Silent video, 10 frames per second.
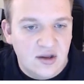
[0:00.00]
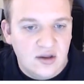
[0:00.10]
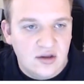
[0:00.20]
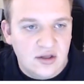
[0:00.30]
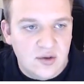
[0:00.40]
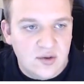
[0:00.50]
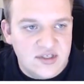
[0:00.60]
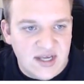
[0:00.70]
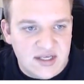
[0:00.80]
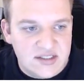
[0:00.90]
you can
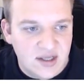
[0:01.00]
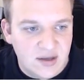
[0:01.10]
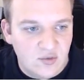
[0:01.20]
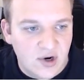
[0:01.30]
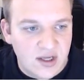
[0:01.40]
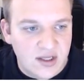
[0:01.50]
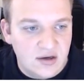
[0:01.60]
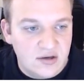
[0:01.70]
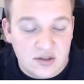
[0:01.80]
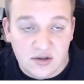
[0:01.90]
test them right
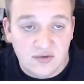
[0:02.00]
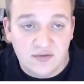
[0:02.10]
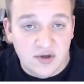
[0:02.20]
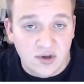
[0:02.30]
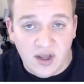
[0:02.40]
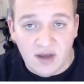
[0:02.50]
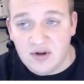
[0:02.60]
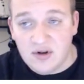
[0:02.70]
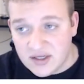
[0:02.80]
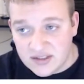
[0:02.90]
here. So even if you don't have an
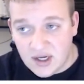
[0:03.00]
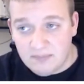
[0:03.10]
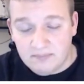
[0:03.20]
Alexa app,